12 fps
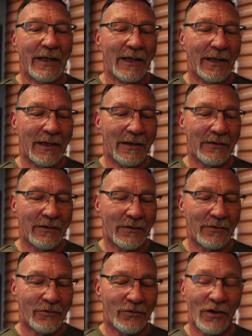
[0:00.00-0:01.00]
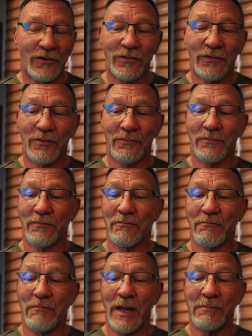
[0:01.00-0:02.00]
And just
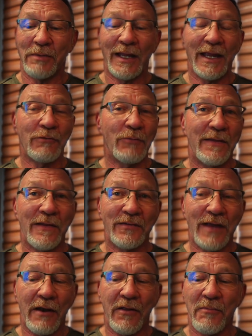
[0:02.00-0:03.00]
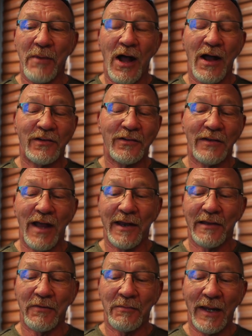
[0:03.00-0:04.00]
by playing with this out of the box and
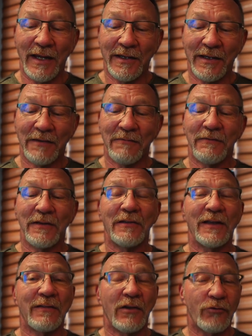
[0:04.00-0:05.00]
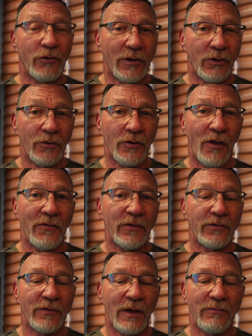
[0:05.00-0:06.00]
not even painting and feeling the trigger and all
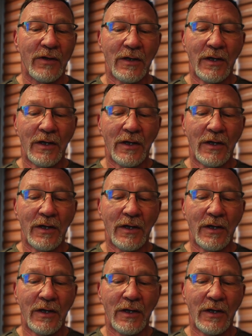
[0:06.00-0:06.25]
this stuff,